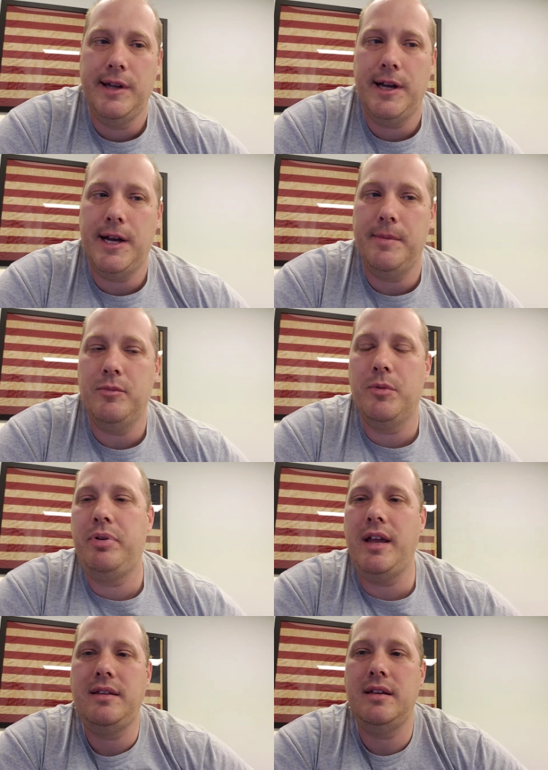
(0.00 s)
Um,
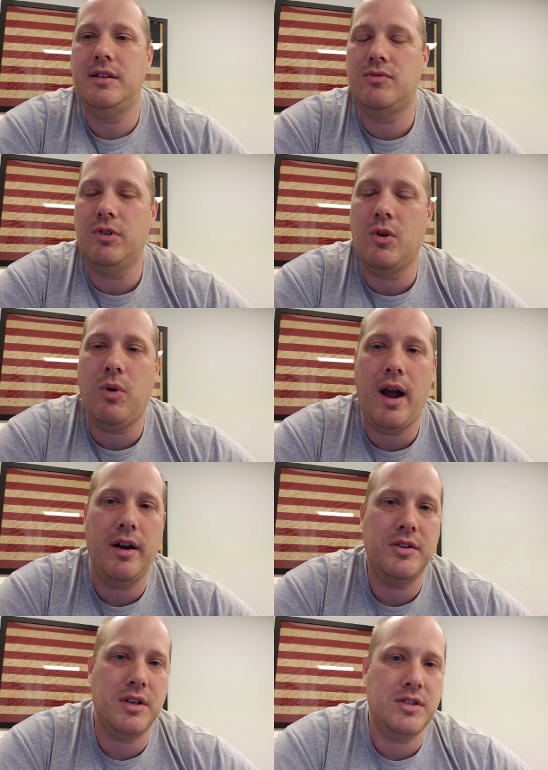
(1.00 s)
repentance
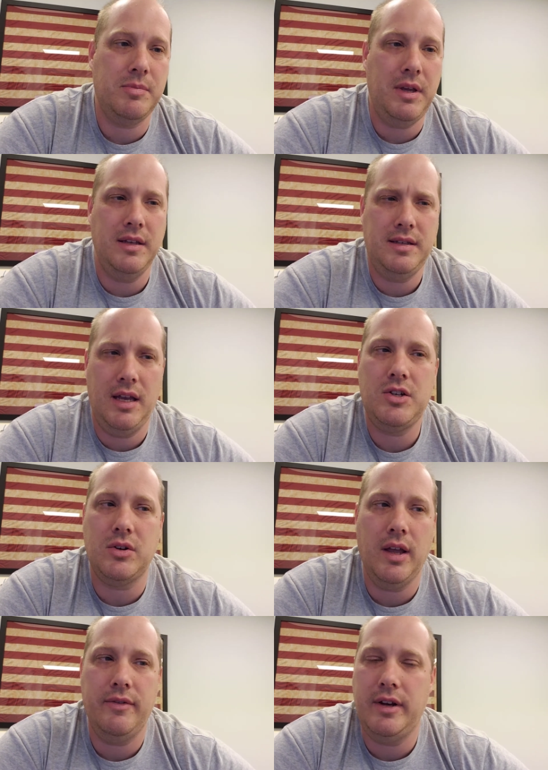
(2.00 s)
requires us to be
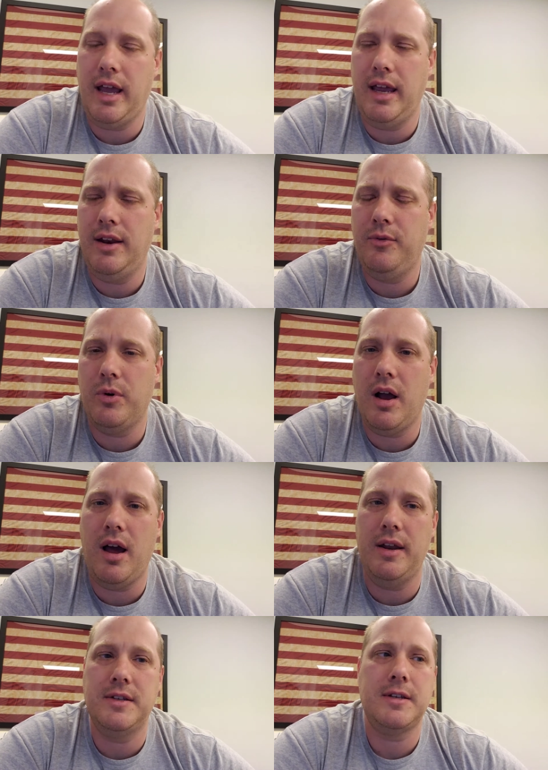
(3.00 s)
intentional every day, and if we're
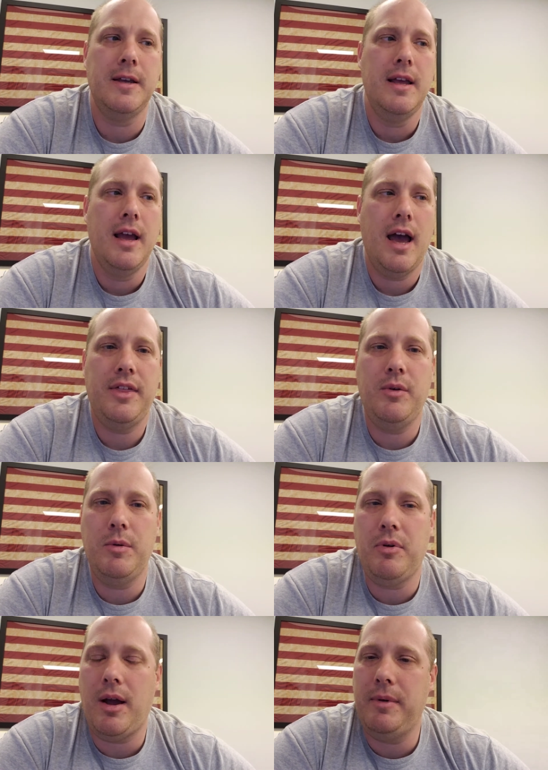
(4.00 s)
honest, I think we
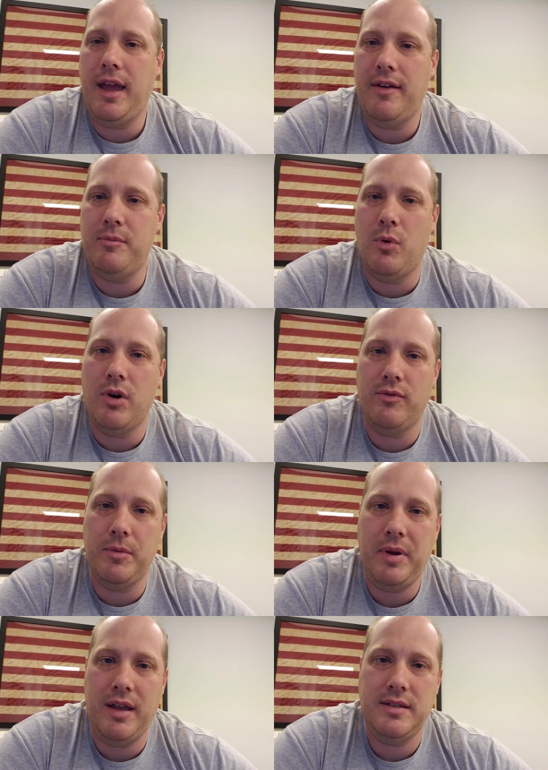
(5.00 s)
probably have more of
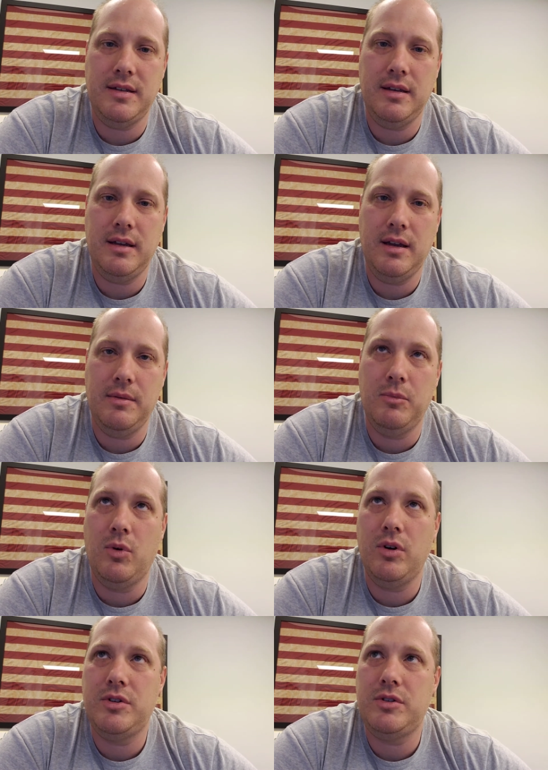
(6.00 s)
repent uh,
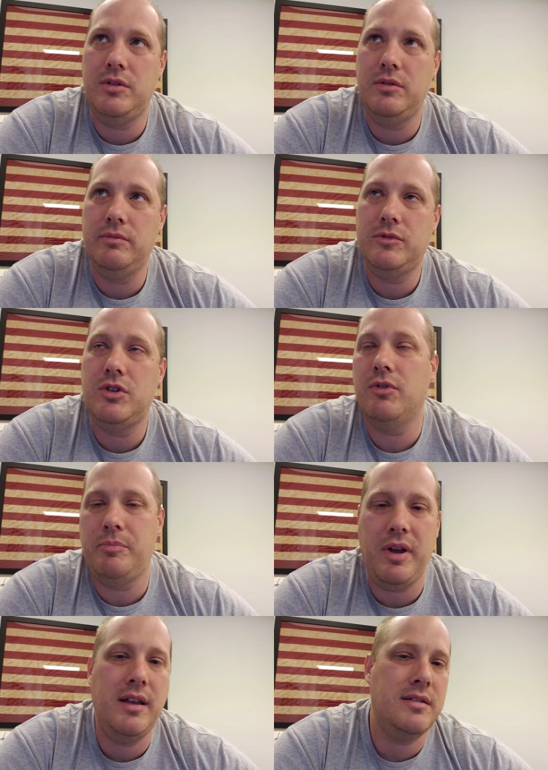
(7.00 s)
more to
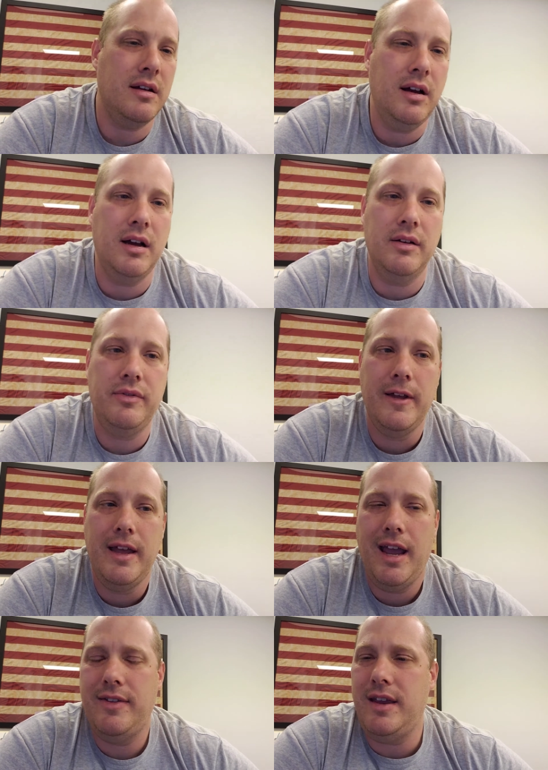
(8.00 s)
repent of
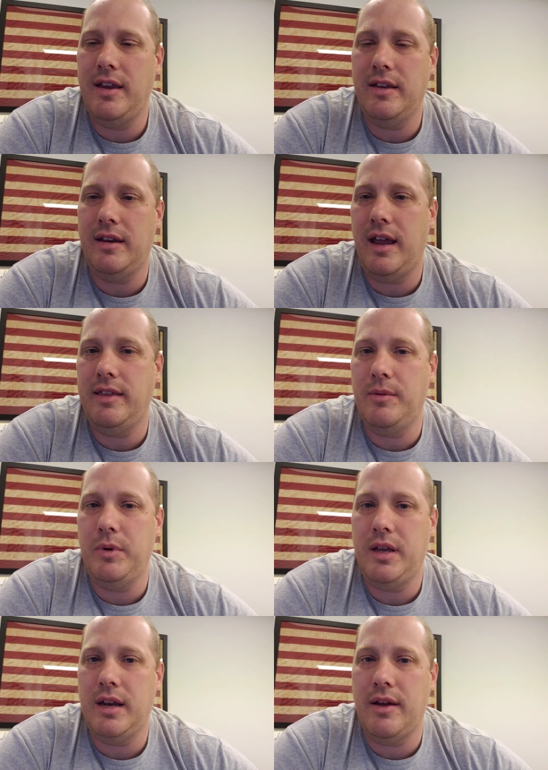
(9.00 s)
at the end of the day than
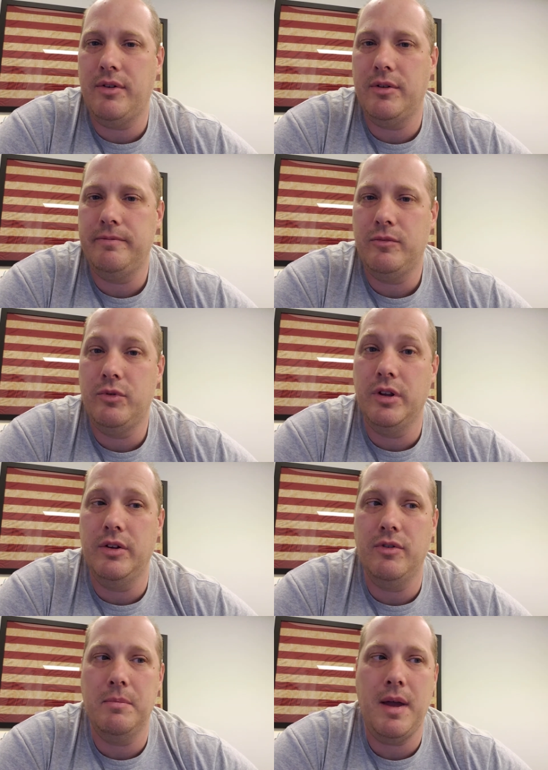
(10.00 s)
we could ever really
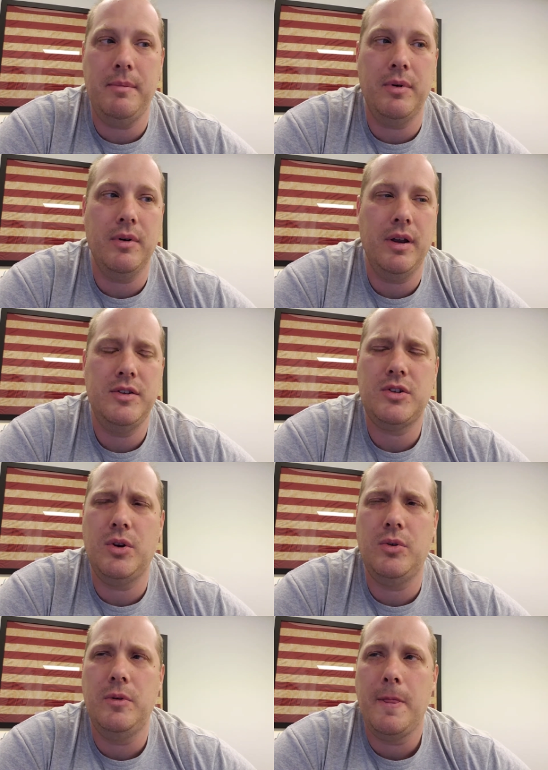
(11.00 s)
remember. And
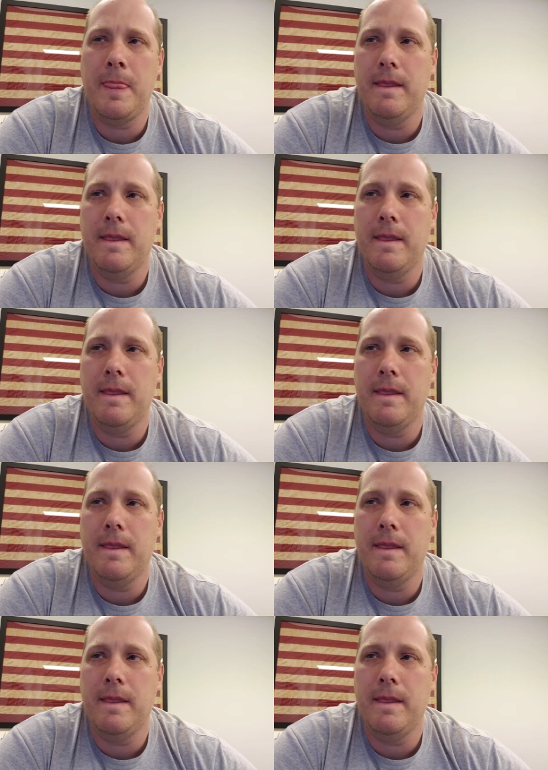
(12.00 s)
so